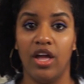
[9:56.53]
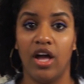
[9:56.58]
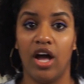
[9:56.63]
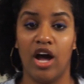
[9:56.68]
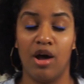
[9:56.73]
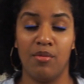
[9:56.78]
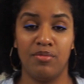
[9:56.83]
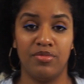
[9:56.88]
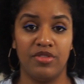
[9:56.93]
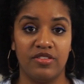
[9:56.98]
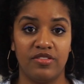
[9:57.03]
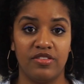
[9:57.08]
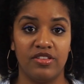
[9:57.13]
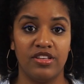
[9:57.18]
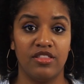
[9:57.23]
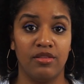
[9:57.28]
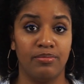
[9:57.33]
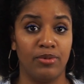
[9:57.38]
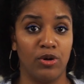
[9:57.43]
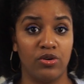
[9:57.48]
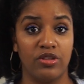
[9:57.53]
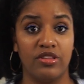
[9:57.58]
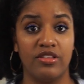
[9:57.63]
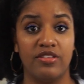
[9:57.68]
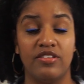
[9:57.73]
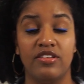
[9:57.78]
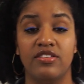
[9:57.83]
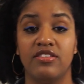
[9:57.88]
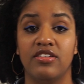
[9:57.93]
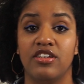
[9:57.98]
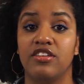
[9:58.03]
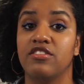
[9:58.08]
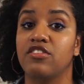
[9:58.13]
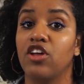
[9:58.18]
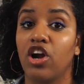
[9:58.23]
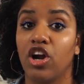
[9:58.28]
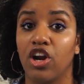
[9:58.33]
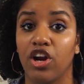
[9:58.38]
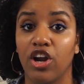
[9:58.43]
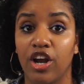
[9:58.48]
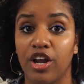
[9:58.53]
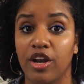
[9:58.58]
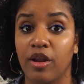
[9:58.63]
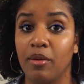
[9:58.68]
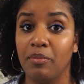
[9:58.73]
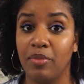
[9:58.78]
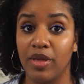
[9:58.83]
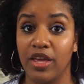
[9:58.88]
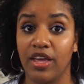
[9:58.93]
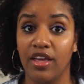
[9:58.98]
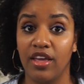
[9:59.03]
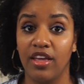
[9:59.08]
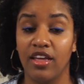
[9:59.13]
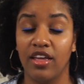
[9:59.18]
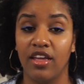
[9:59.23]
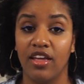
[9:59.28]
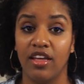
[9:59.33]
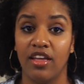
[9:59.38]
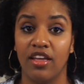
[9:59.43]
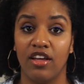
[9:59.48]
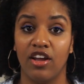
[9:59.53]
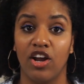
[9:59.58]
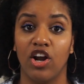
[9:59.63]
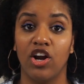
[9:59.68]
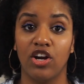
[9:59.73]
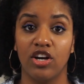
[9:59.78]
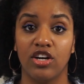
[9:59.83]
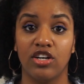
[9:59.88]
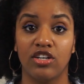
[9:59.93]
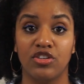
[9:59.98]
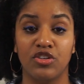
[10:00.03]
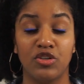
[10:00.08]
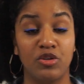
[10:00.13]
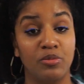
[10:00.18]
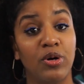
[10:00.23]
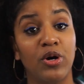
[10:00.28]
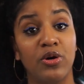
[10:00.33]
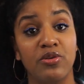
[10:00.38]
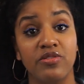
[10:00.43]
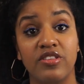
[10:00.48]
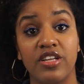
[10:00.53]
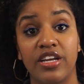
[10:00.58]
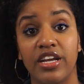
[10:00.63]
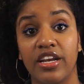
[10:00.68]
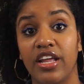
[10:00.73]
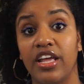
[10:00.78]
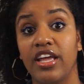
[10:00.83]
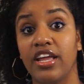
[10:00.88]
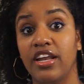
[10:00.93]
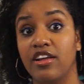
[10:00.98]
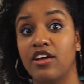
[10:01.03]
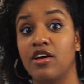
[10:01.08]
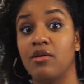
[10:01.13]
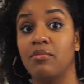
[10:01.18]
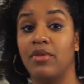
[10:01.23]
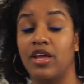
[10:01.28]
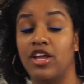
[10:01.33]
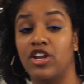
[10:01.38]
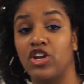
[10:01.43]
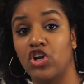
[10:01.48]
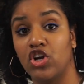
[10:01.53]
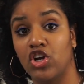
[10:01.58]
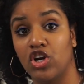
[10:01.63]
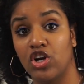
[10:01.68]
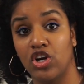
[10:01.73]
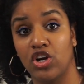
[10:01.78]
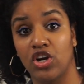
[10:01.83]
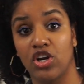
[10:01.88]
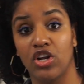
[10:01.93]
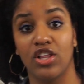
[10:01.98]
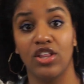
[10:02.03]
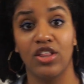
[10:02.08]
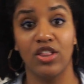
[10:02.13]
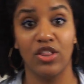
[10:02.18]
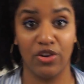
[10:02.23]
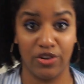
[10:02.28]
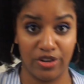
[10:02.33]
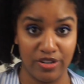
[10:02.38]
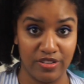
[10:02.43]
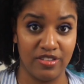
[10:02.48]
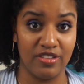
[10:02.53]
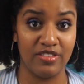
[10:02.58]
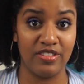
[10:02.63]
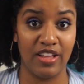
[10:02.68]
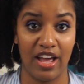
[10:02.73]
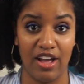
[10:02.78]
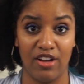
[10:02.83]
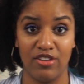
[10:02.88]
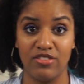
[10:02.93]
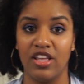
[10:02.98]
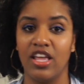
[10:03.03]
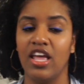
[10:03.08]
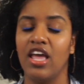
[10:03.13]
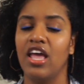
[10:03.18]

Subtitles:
the bulk of the season is her gonna be her new posting in Commander Lawrence's house.